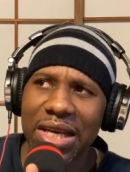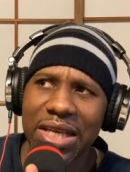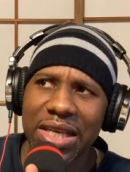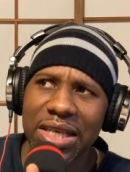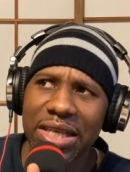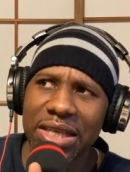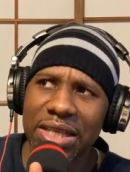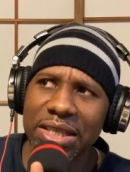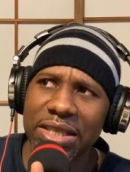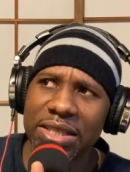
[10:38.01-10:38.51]

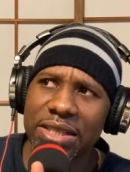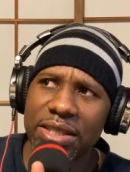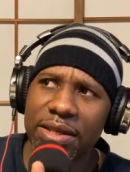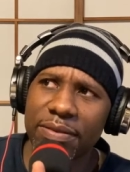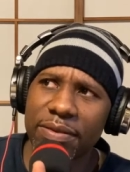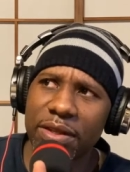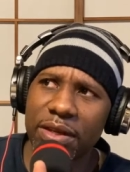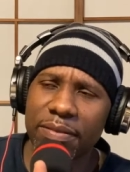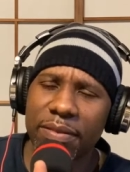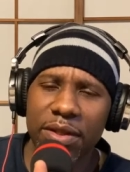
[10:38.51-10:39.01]
is
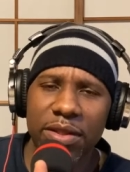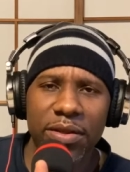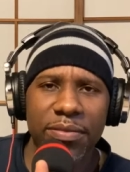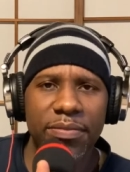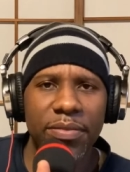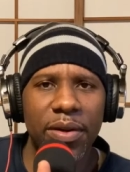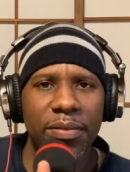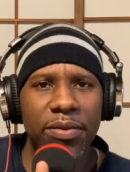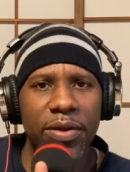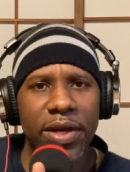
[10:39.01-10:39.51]
something about the
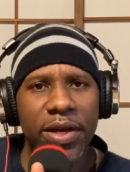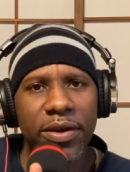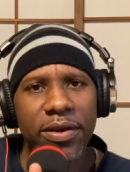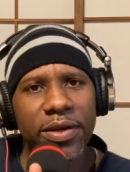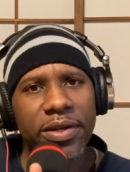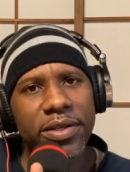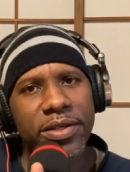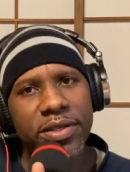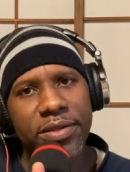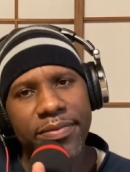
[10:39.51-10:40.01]
bubble era
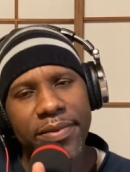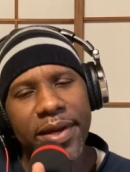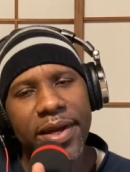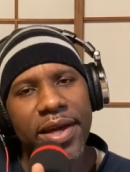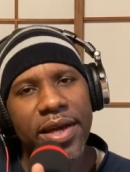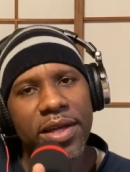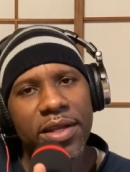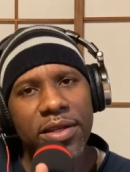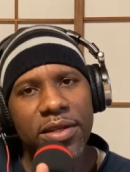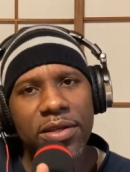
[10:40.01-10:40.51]
in
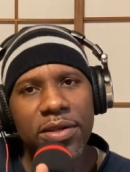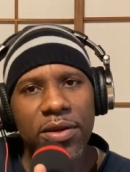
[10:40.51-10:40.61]
Japan.